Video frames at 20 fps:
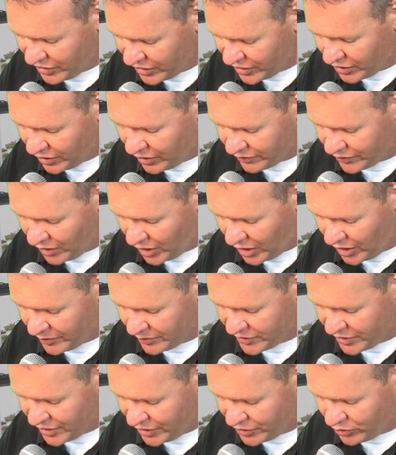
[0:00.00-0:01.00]
with a kickoff
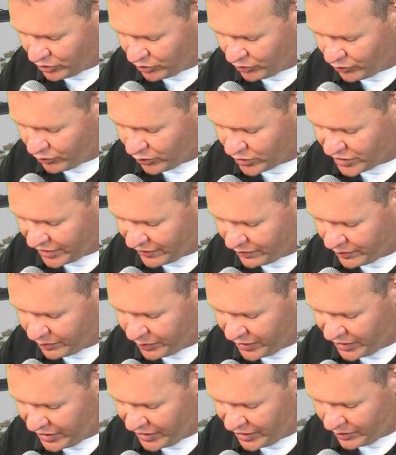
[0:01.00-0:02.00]
time scheduled for
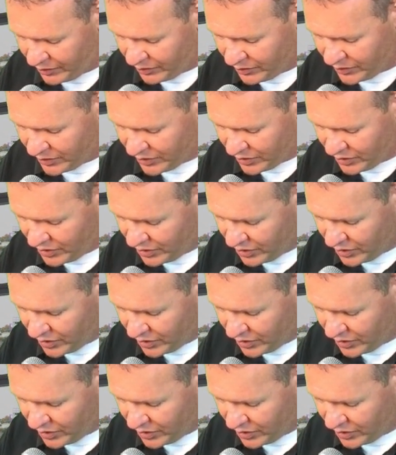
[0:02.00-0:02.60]
7 p.m.